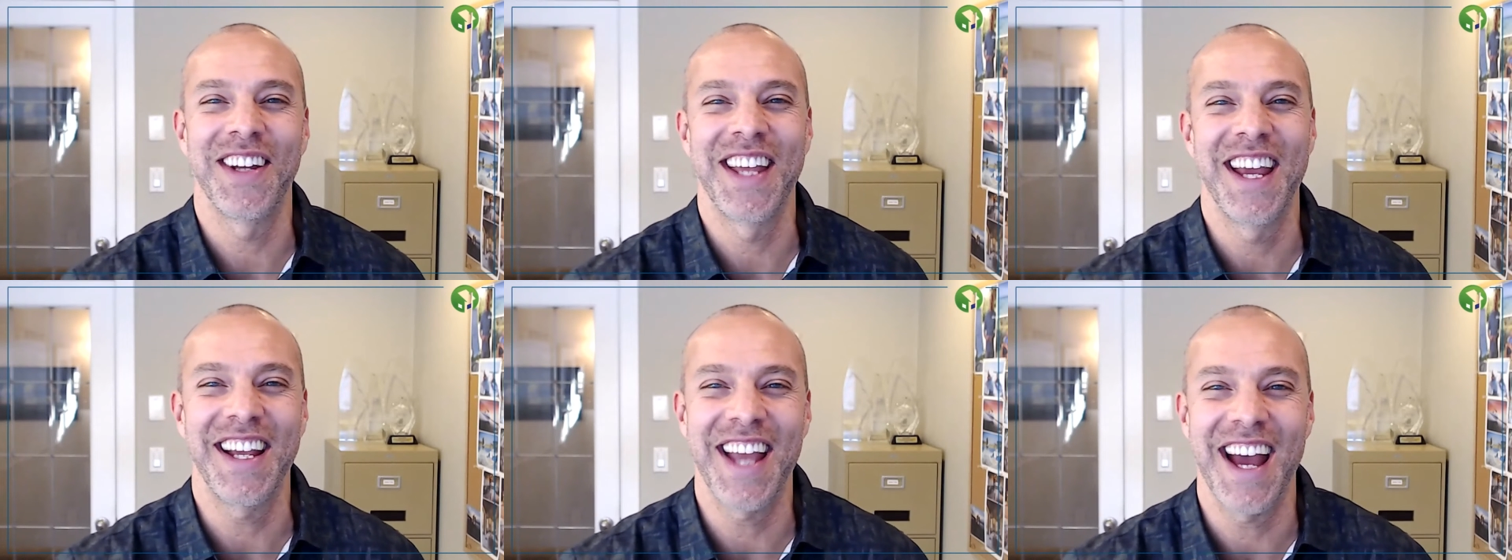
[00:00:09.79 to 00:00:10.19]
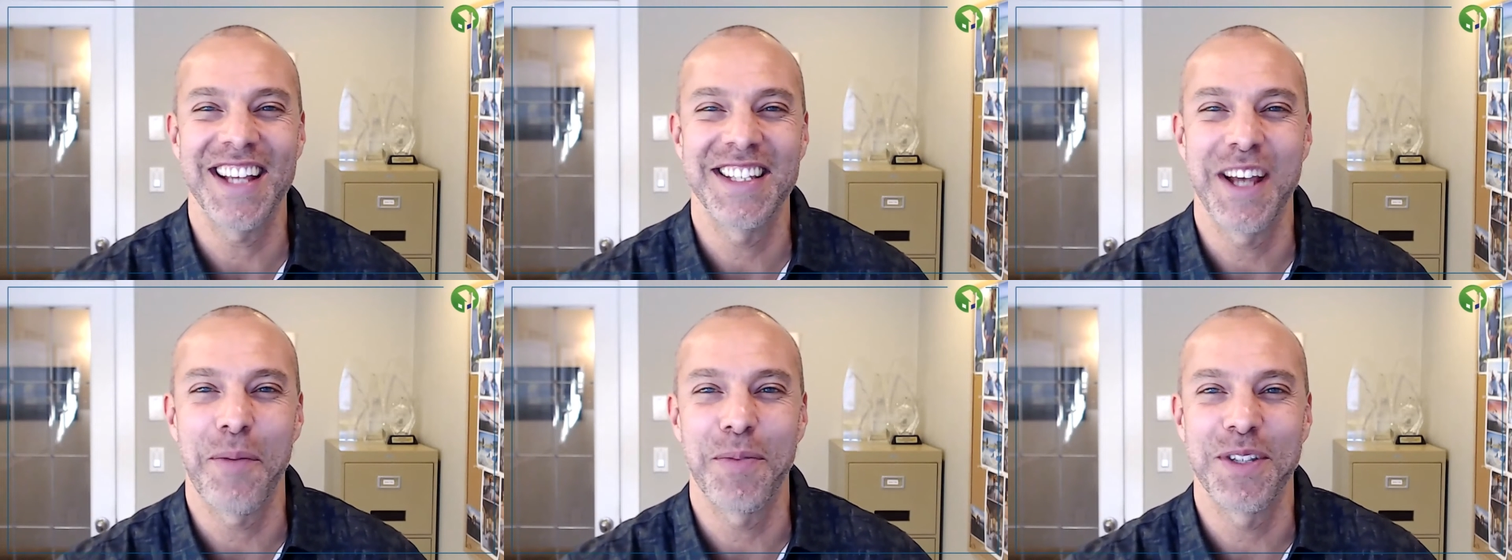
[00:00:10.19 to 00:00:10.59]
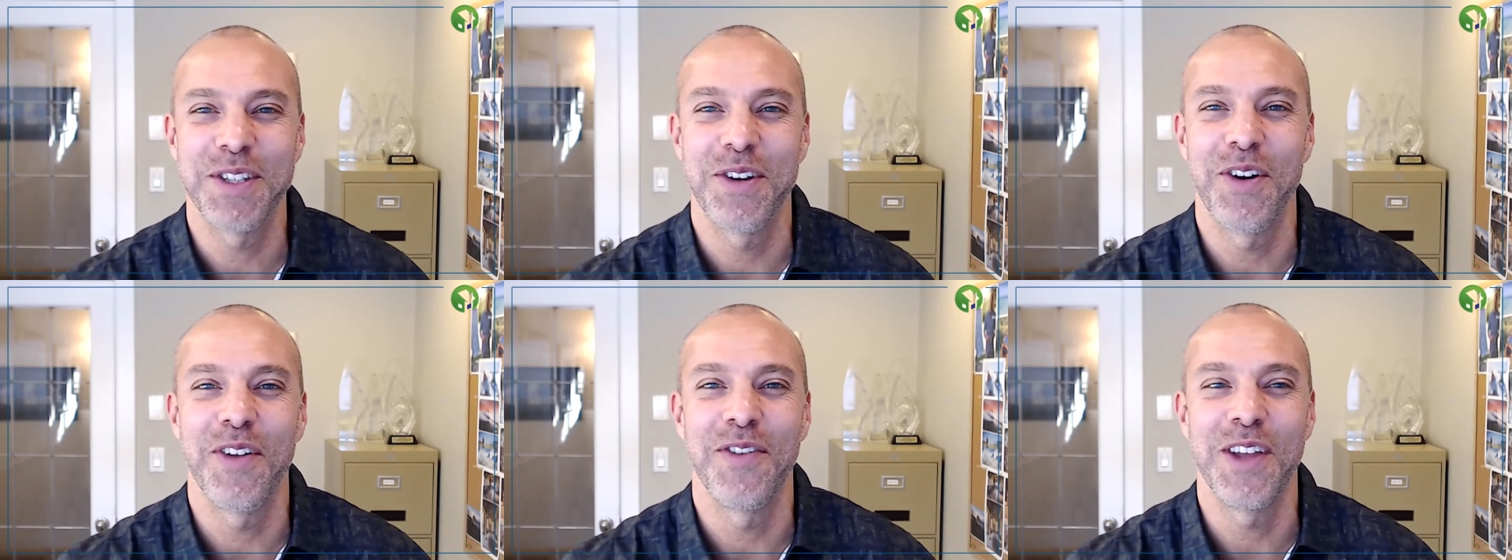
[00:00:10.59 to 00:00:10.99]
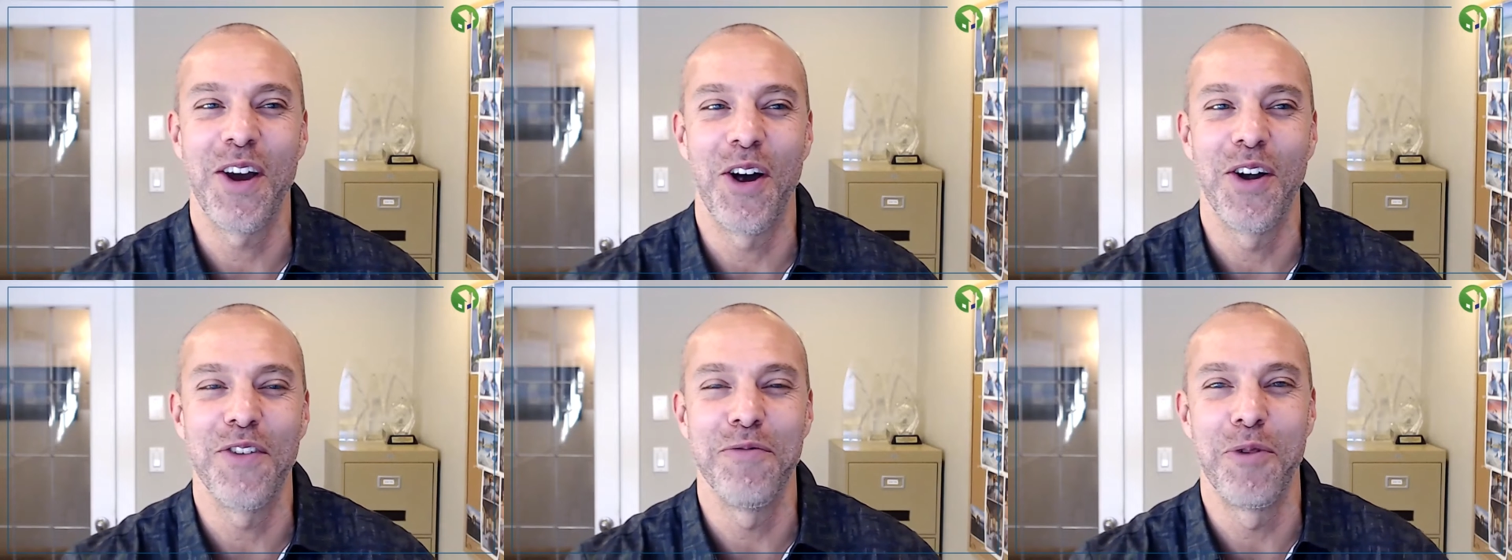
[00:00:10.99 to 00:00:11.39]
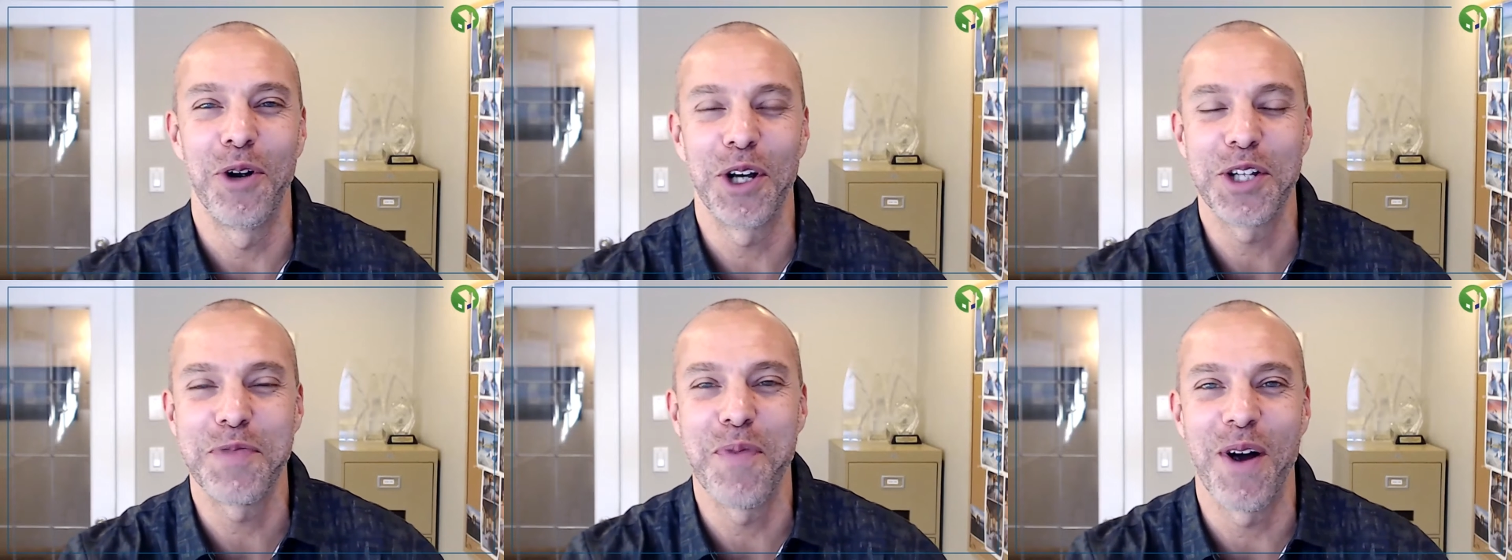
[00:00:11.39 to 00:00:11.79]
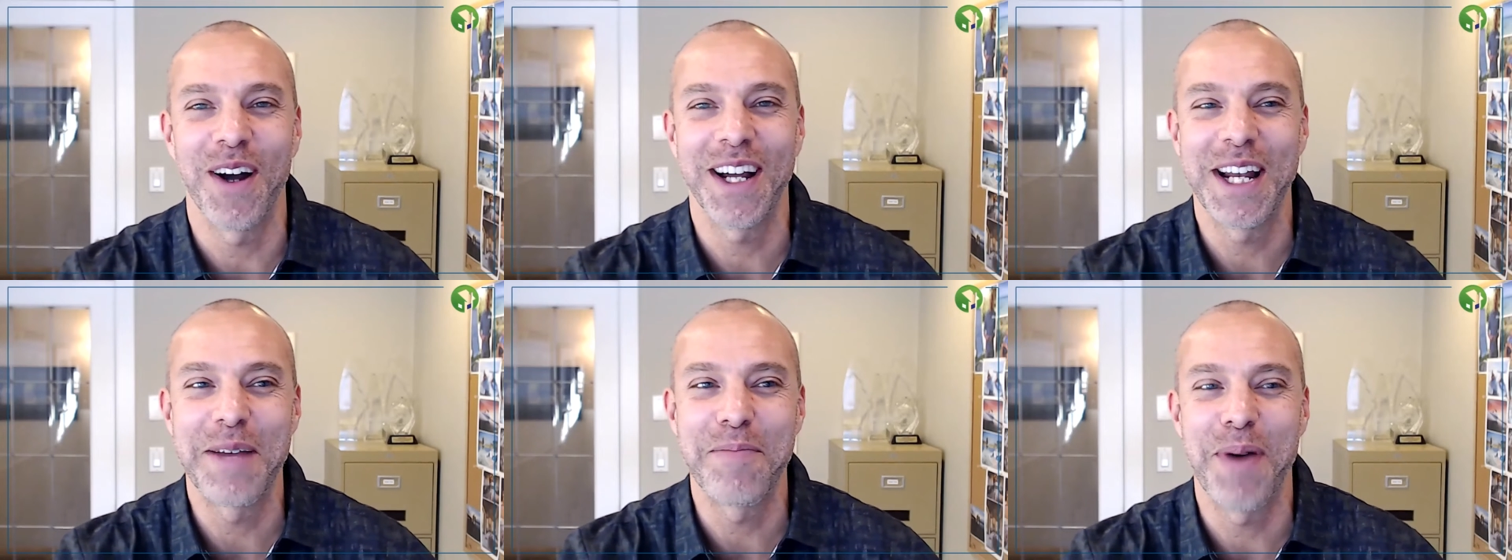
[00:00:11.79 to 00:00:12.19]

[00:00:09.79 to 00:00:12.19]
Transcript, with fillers: kick-ass episode of the Art of Mortgage Marketing